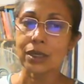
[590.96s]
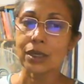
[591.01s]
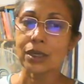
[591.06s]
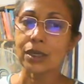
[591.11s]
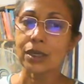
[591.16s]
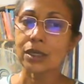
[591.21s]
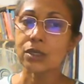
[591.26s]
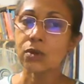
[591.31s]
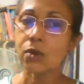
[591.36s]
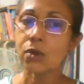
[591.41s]

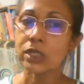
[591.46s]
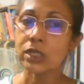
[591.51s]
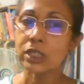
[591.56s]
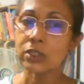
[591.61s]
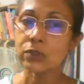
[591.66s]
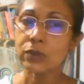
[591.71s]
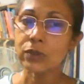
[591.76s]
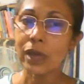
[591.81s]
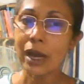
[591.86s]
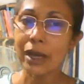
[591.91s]
According
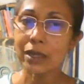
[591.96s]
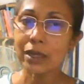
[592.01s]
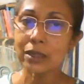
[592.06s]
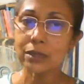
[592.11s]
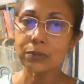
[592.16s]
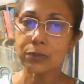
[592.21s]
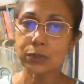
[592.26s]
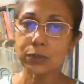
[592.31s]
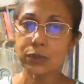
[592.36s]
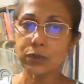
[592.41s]
to
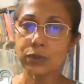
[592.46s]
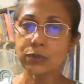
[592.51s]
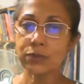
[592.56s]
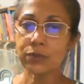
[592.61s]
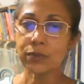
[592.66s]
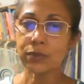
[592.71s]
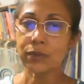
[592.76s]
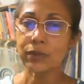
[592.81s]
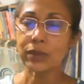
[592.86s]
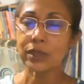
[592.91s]
Harold
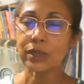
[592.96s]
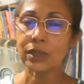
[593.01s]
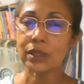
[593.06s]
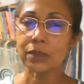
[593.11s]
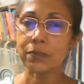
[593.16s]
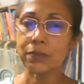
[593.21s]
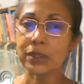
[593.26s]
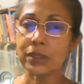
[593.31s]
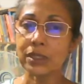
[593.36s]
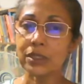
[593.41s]
Bloom, the
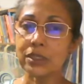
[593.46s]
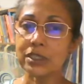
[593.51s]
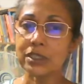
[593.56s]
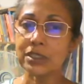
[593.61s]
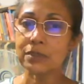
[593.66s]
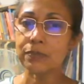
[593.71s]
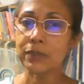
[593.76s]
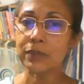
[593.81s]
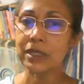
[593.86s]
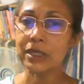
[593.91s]
bird
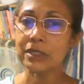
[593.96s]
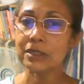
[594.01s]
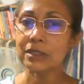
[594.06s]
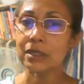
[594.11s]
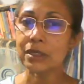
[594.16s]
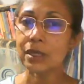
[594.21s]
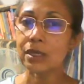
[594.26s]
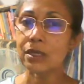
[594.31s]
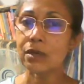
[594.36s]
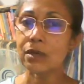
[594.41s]
displays
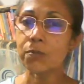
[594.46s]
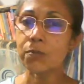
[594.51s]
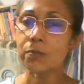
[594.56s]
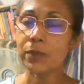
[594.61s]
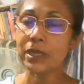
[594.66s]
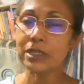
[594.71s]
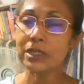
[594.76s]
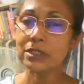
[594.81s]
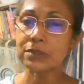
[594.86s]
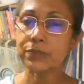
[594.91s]
a
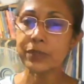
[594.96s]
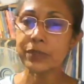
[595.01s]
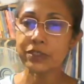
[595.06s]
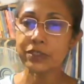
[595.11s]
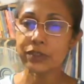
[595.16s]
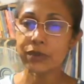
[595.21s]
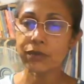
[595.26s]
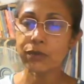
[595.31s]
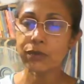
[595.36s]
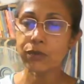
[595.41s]
complex
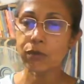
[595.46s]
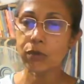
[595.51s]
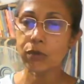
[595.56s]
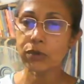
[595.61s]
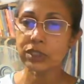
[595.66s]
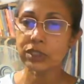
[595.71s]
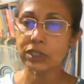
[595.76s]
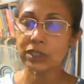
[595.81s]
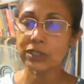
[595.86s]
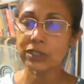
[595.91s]
mix of
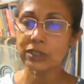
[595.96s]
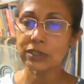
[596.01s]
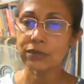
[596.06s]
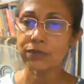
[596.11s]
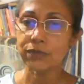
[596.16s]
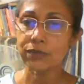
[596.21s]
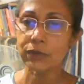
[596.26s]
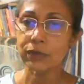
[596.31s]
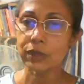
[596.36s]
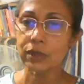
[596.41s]
qualities:
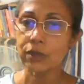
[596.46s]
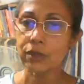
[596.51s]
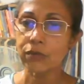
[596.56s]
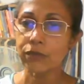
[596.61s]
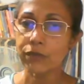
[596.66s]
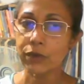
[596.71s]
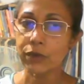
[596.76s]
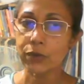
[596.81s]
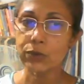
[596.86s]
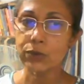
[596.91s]

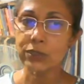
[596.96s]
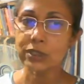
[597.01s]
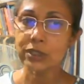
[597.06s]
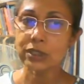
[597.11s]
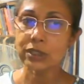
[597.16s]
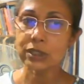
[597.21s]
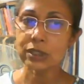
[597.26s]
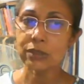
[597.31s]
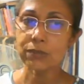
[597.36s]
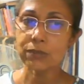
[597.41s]

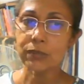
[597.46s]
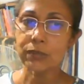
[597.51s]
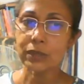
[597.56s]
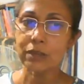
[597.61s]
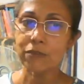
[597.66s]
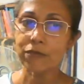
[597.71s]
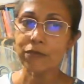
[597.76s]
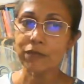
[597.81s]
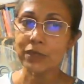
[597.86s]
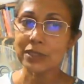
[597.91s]
ferocity,
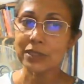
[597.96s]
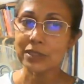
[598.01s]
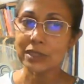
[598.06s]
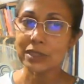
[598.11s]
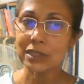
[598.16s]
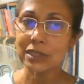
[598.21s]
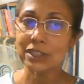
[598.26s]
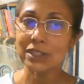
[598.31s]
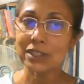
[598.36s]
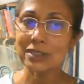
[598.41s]

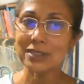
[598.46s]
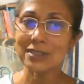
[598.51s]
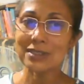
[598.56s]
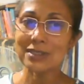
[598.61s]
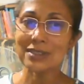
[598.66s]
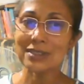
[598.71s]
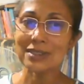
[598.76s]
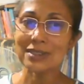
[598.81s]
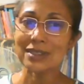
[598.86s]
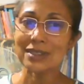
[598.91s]

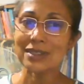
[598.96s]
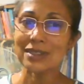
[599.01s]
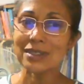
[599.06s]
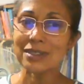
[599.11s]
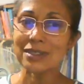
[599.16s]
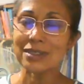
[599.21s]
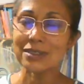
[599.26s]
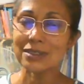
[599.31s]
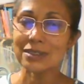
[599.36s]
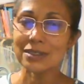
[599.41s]
fastidiousness,
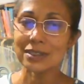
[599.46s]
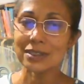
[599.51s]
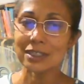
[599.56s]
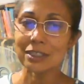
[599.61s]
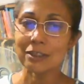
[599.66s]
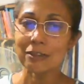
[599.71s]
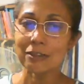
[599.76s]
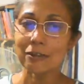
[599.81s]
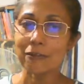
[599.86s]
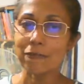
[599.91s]

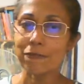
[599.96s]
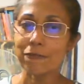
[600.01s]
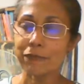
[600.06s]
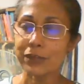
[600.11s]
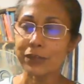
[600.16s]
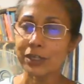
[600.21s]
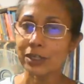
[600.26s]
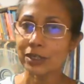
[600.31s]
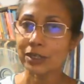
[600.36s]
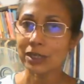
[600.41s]
courtesy,
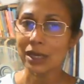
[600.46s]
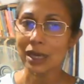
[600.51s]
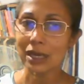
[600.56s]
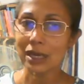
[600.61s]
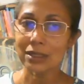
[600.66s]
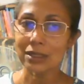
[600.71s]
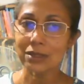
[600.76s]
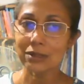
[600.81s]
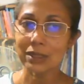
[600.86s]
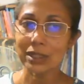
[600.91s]
fear,
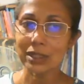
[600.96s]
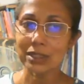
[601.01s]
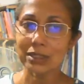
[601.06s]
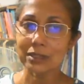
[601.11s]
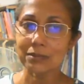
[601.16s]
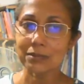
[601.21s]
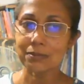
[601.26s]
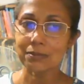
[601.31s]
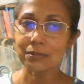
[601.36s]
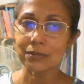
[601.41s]
and grace.